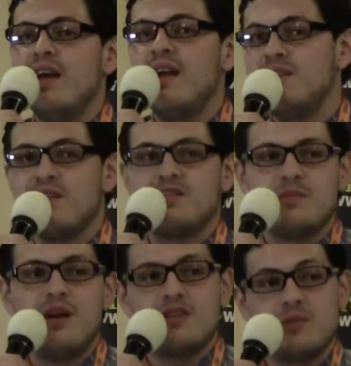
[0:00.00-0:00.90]
anything's
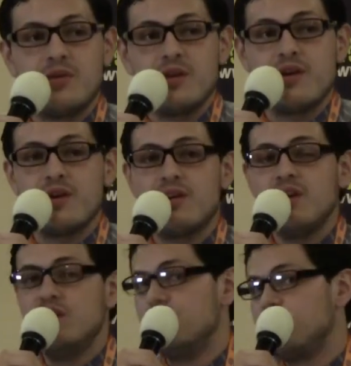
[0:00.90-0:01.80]
possible here.
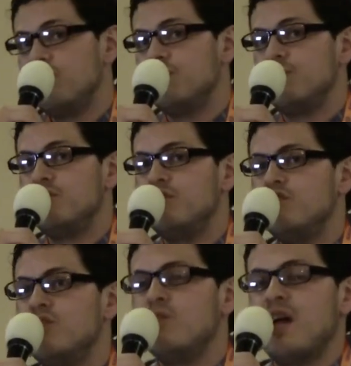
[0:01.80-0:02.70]

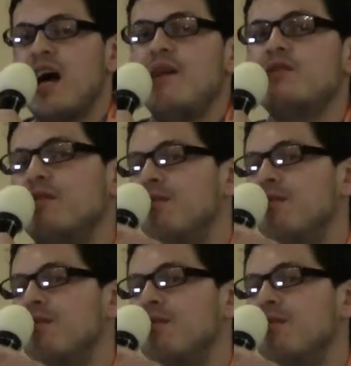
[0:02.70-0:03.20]
You don't have to